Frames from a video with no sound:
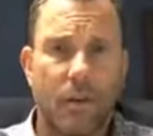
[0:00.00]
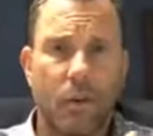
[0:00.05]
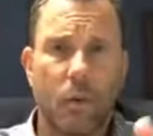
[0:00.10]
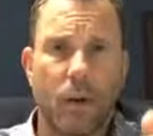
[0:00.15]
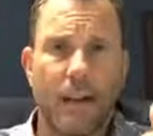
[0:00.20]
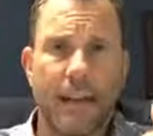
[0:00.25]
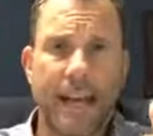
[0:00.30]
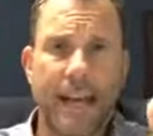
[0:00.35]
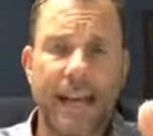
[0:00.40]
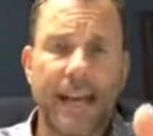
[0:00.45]

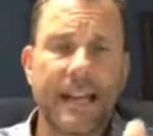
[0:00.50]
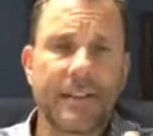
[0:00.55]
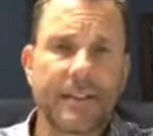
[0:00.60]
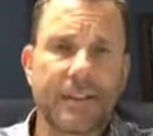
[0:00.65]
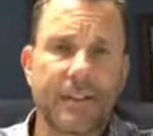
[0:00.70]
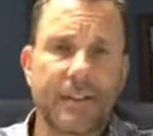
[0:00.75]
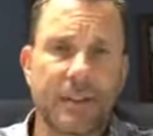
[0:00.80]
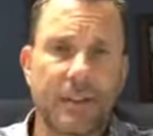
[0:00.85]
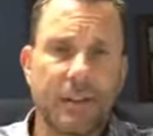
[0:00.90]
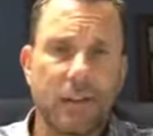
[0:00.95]
What I had
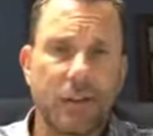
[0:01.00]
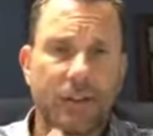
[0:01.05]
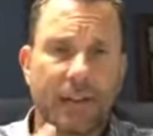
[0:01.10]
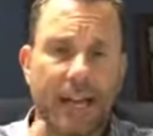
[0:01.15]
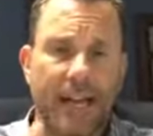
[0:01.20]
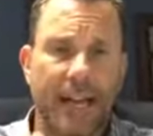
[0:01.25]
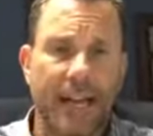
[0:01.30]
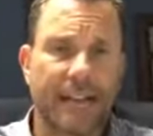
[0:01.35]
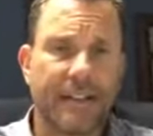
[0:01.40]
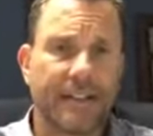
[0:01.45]
to do was
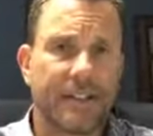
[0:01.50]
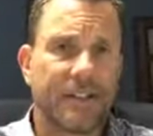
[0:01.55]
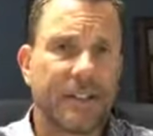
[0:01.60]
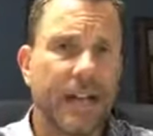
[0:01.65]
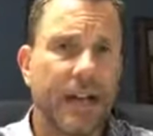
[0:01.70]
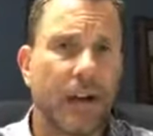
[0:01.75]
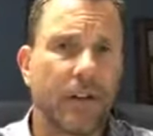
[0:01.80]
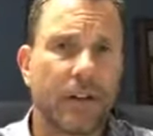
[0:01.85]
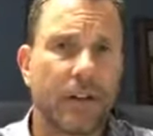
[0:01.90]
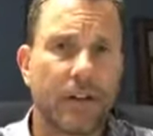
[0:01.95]
I had to
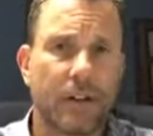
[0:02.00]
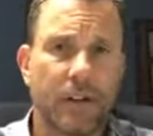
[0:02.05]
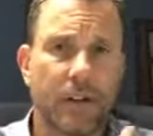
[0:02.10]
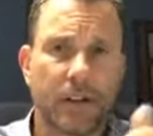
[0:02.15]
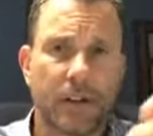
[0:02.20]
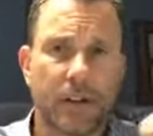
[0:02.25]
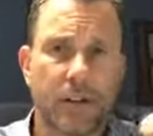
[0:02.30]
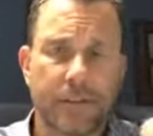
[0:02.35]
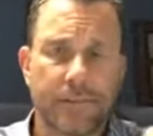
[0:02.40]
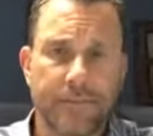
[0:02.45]
shout at
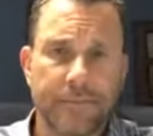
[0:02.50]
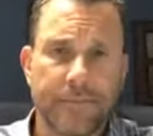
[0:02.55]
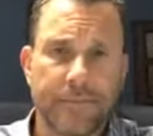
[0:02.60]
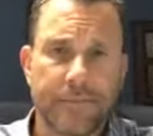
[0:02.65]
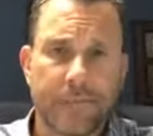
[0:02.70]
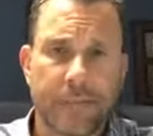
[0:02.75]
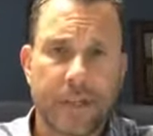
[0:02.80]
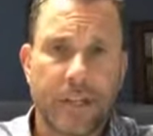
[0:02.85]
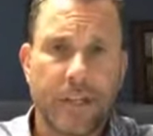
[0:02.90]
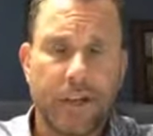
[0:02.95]
her,
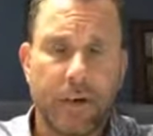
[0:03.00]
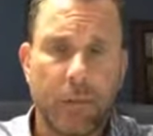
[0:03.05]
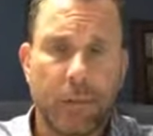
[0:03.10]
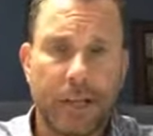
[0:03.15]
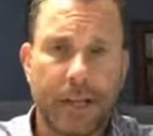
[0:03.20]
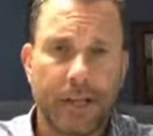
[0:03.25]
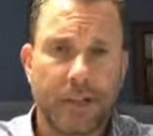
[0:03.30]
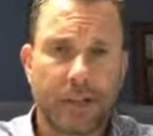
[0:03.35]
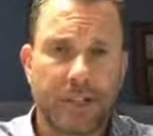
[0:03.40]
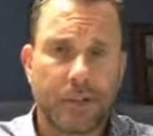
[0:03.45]
you know,
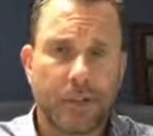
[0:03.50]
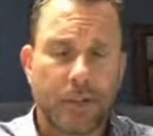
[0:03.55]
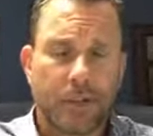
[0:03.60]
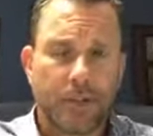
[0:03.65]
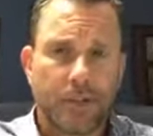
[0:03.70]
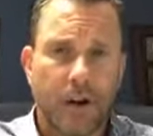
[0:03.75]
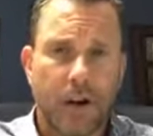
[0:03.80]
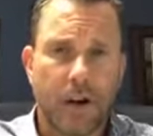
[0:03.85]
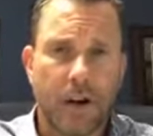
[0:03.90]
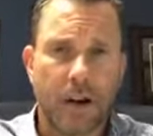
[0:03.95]
because she
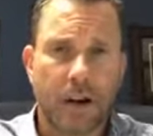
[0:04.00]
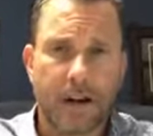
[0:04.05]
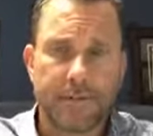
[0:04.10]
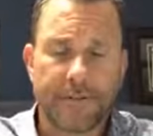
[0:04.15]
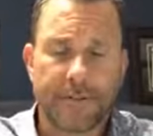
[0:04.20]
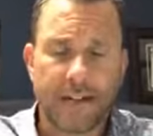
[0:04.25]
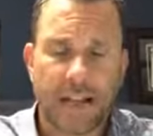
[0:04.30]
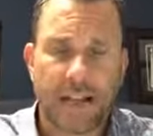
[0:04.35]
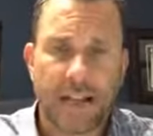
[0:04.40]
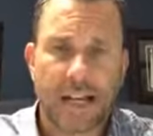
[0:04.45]
was far
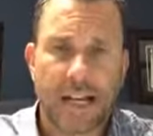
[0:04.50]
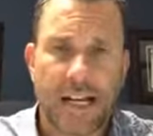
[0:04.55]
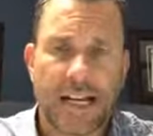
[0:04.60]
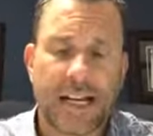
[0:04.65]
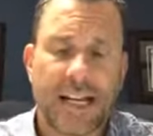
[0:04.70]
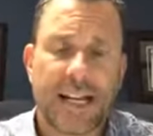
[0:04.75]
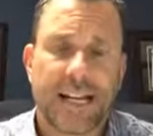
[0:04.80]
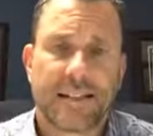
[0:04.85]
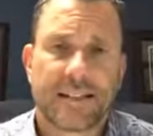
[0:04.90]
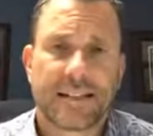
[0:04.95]
off.
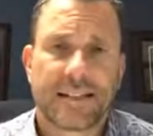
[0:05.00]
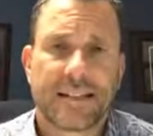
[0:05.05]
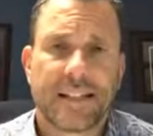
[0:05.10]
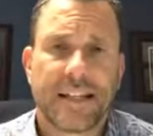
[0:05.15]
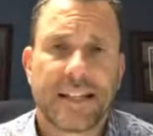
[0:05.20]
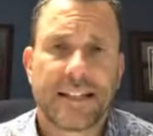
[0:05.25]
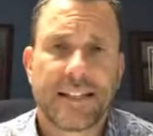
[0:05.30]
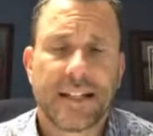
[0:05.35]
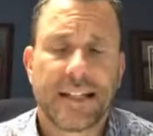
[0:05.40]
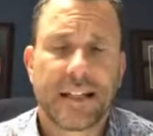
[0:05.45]
And I had to
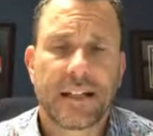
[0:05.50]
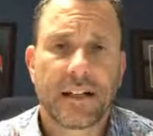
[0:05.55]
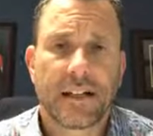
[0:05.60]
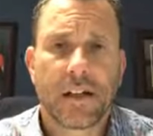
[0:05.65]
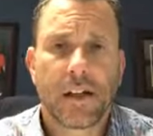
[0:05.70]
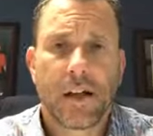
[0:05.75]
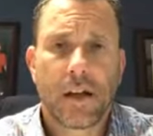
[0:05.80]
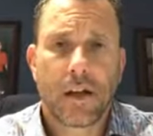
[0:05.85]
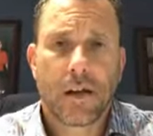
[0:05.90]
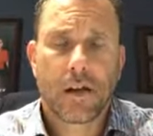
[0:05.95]
say, Dina,
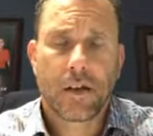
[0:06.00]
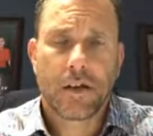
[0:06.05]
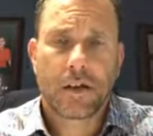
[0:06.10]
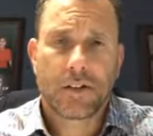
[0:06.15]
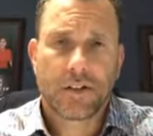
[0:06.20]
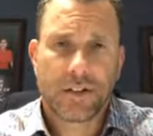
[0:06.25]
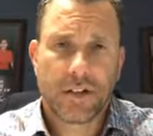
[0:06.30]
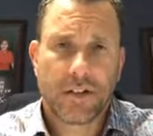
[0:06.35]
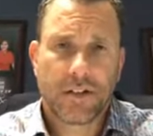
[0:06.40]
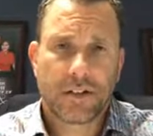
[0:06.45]

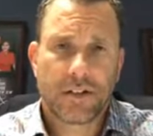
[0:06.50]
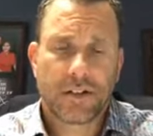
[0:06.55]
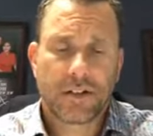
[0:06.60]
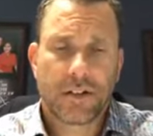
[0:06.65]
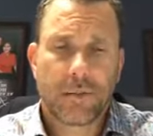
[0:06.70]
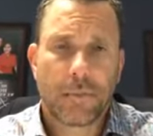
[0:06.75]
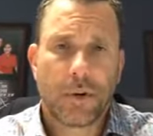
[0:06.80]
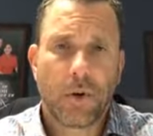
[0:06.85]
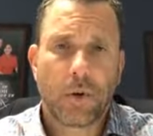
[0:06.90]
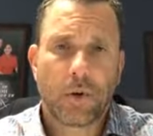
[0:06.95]

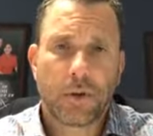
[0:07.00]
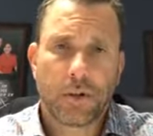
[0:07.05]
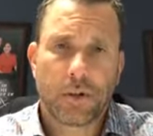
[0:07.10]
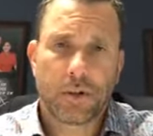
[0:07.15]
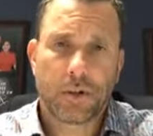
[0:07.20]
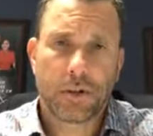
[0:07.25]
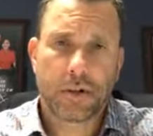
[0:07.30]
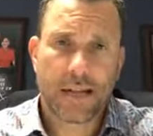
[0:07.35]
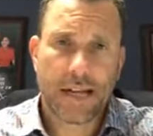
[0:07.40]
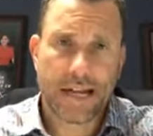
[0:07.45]
start the
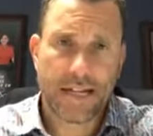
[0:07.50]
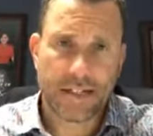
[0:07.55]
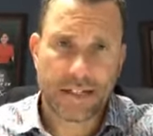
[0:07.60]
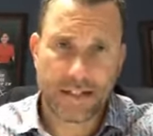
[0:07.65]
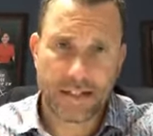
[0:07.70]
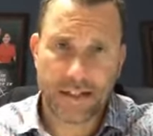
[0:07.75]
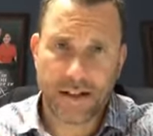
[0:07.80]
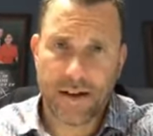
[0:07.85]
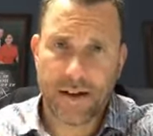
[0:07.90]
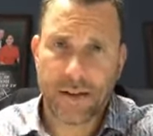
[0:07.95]
motor
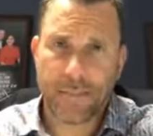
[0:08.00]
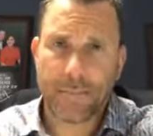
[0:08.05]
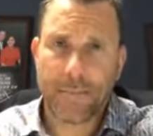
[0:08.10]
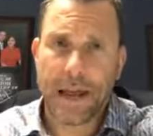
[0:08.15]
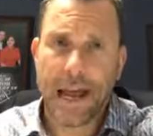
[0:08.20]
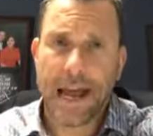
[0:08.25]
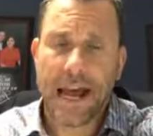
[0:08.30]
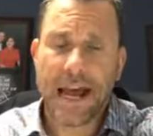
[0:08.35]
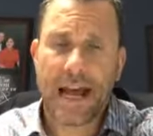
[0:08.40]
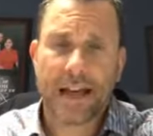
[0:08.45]
and come
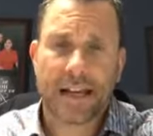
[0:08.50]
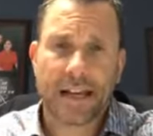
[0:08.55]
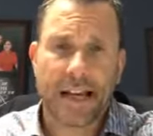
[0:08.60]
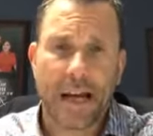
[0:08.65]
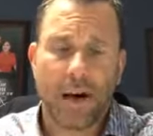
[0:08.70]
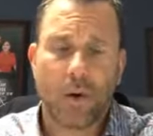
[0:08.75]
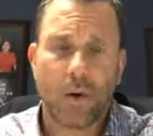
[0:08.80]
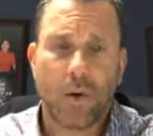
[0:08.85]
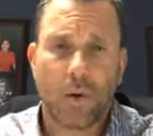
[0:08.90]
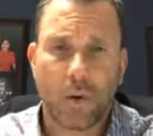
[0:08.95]
back
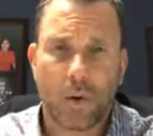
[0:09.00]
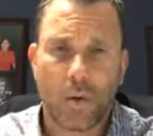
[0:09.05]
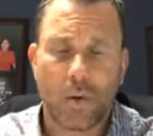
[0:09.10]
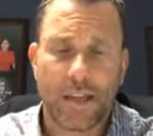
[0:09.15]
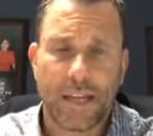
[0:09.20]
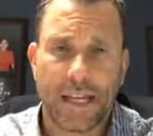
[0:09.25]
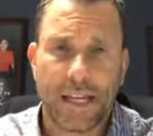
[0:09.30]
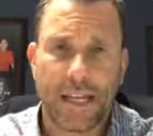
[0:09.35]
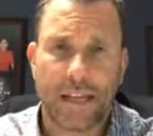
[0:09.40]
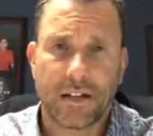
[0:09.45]
and I'll hold
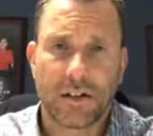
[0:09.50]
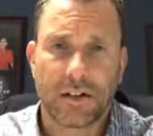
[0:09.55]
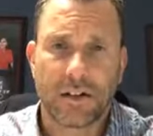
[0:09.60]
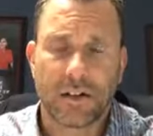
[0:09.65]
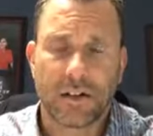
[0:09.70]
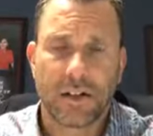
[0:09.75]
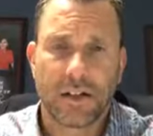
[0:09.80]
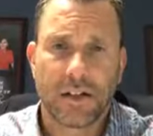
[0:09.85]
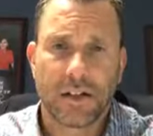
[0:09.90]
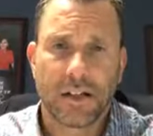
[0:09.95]
the
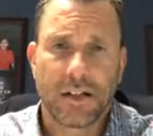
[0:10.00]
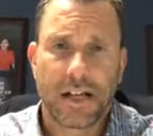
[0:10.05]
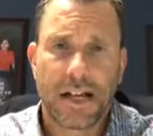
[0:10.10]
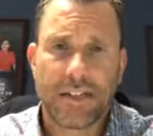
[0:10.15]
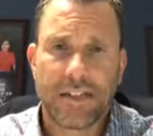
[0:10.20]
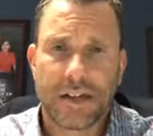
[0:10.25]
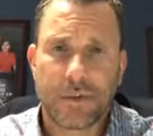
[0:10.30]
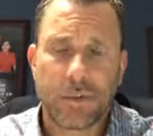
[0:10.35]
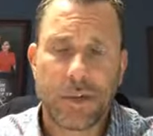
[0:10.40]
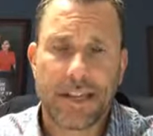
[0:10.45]
anchor.
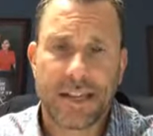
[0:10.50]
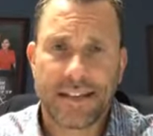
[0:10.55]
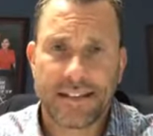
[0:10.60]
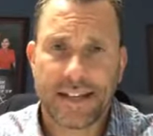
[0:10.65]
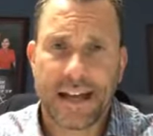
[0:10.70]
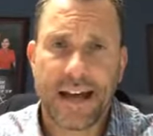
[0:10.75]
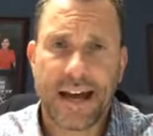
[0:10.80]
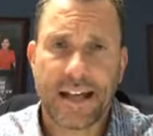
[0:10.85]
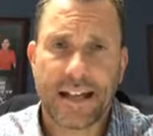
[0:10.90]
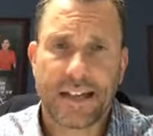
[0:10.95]
And then we can
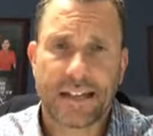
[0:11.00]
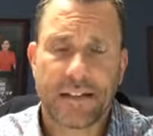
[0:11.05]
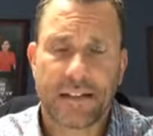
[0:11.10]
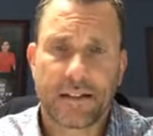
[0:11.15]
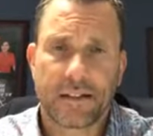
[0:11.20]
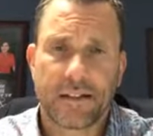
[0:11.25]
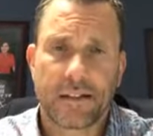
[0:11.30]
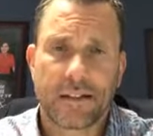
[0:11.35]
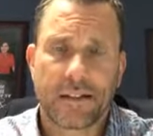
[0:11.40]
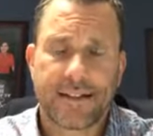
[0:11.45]
tie
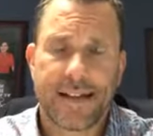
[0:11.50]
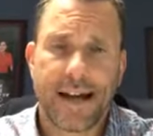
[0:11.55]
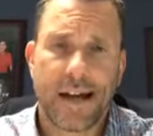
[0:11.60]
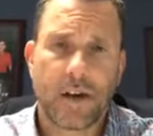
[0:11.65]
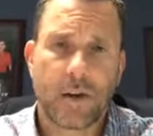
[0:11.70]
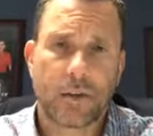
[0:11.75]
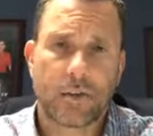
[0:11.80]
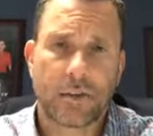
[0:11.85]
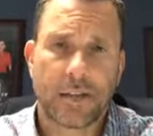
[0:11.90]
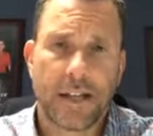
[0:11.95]
it
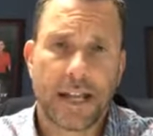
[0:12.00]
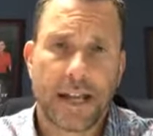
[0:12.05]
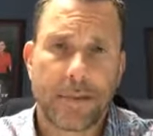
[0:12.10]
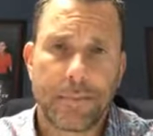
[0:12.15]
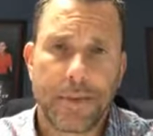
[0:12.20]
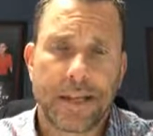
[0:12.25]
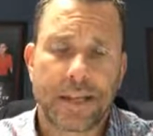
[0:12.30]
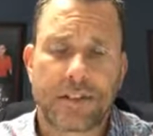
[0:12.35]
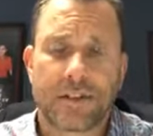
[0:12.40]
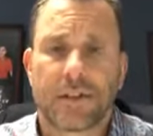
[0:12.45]
down
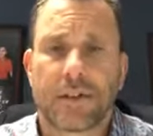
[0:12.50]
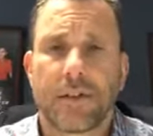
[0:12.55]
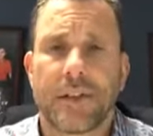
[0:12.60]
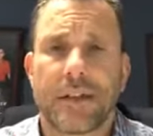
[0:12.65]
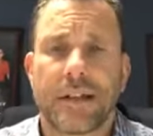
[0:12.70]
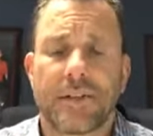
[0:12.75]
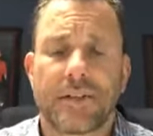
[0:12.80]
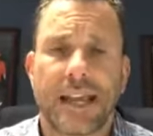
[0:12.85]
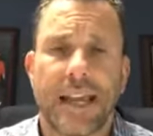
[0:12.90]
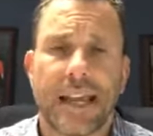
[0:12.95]
and make sure
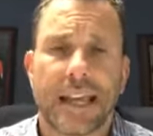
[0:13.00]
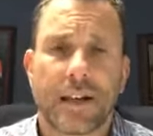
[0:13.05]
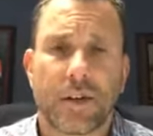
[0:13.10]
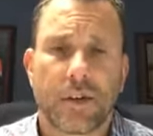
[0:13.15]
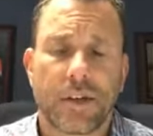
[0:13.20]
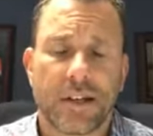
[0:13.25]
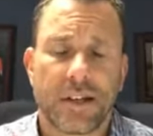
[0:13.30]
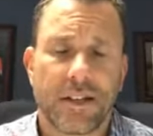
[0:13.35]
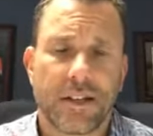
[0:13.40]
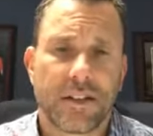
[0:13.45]
that it's
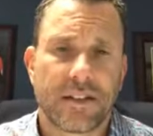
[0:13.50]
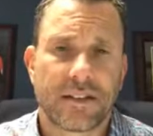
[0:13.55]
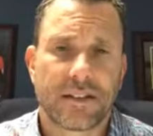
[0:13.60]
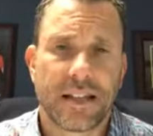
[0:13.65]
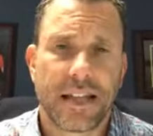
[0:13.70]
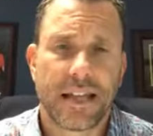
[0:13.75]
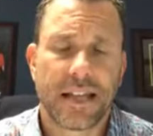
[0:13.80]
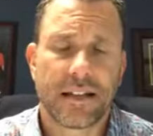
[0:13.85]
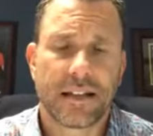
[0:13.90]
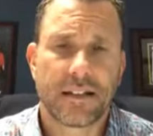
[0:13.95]
anchored into the
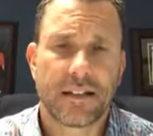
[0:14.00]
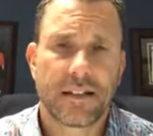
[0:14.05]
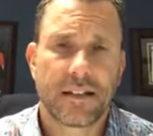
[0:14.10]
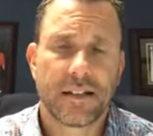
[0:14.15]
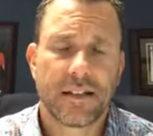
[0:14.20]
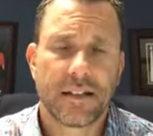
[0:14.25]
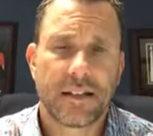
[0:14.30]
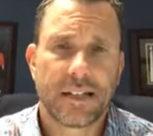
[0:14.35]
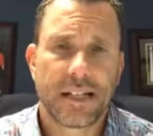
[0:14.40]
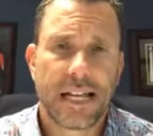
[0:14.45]
sand.
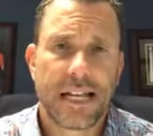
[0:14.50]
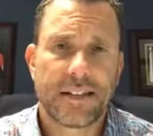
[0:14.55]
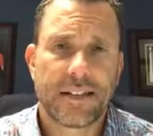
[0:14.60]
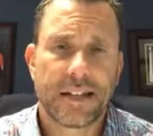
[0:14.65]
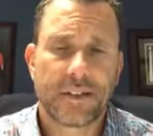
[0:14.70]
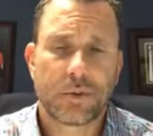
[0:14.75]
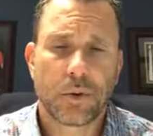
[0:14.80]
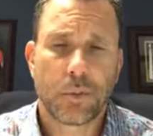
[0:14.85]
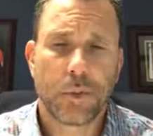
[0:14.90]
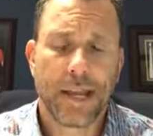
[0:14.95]
And
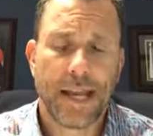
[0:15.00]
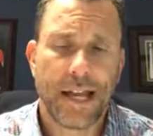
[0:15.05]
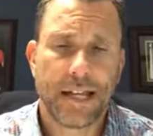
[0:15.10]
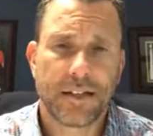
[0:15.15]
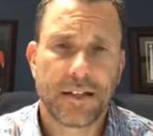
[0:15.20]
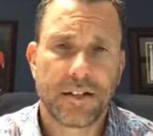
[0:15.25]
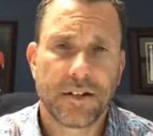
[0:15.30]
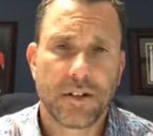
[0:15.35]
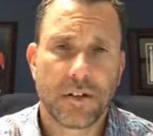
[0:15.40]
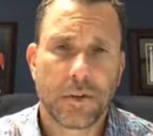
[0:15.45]
that's what we
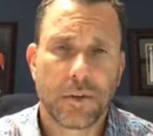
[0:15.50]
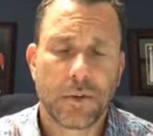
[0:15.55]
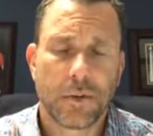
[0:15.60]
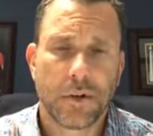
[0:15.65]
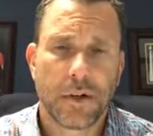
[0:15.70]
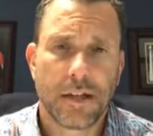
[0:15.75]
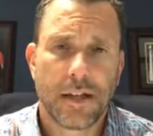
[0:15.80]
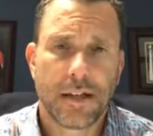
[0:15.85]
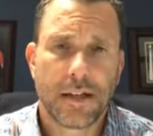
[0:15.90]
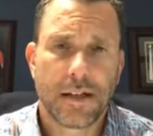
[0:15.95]
had to do.